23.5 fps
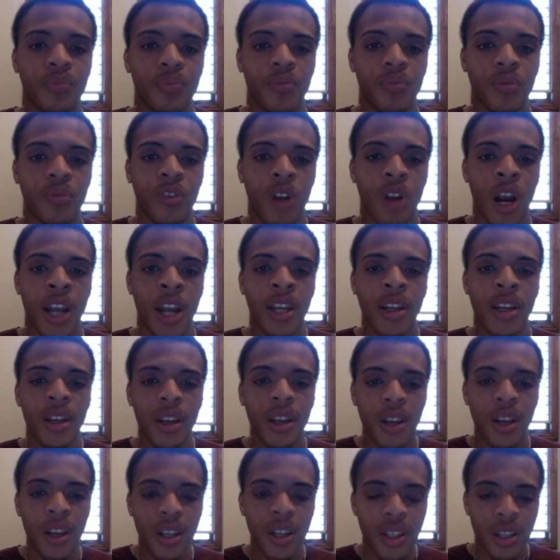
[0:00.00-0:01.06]
right?
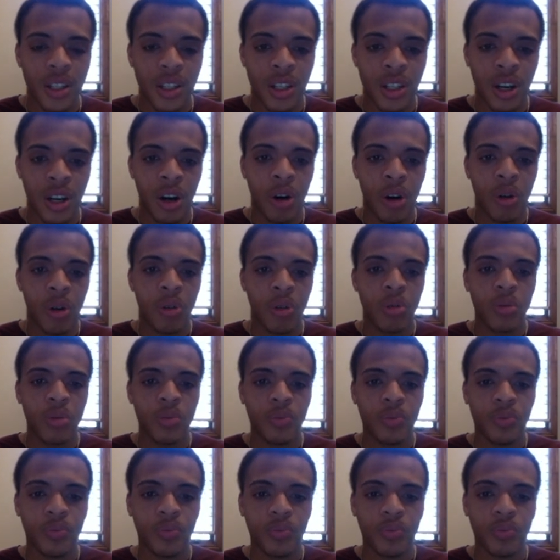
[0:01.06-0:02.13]
So,
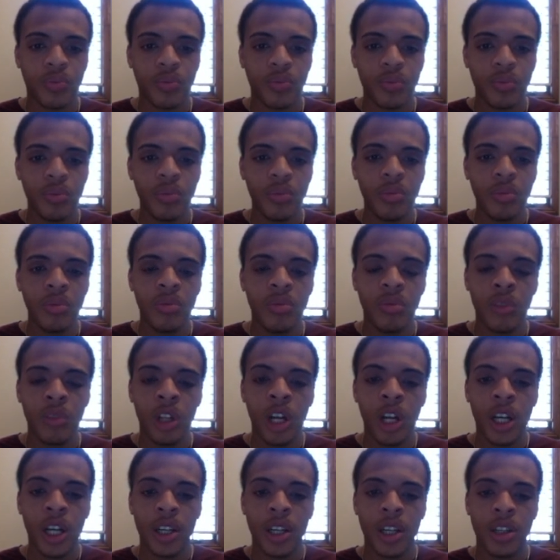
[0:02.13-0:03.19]

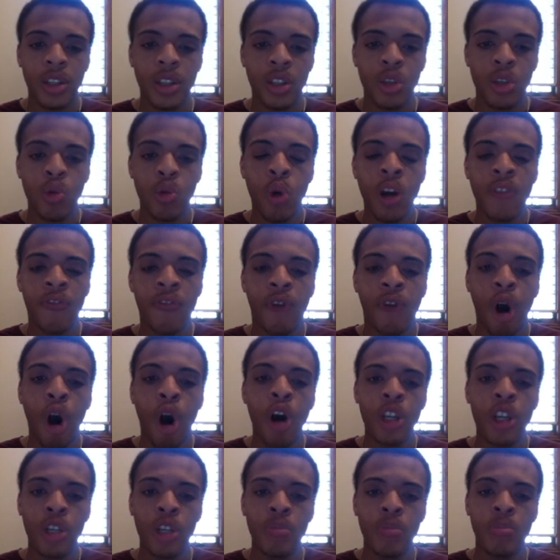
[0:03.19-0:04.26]
look, you want
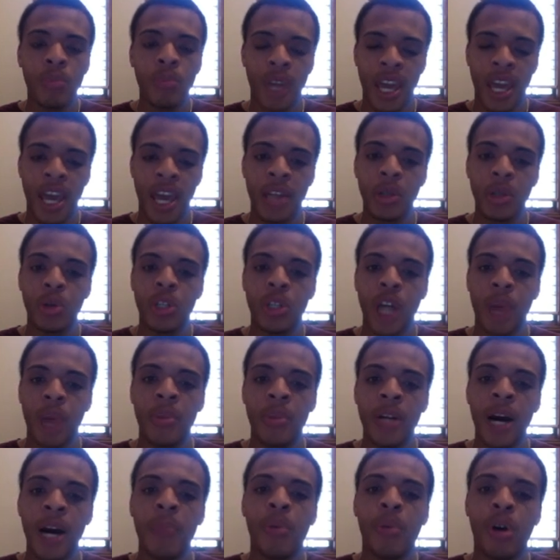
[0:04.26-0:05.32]
volume candles coming
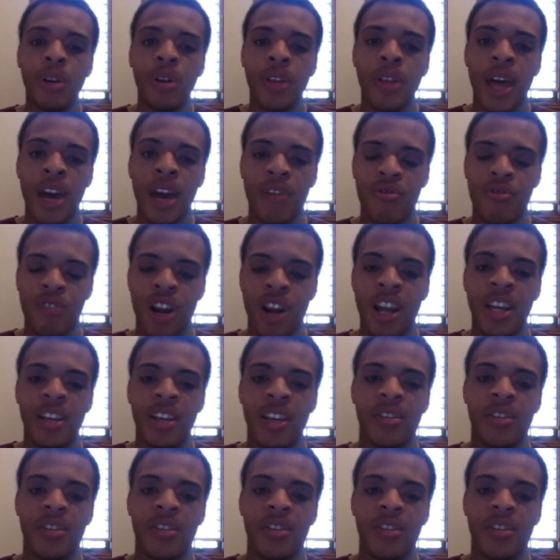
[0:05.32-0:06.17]
up on that, right?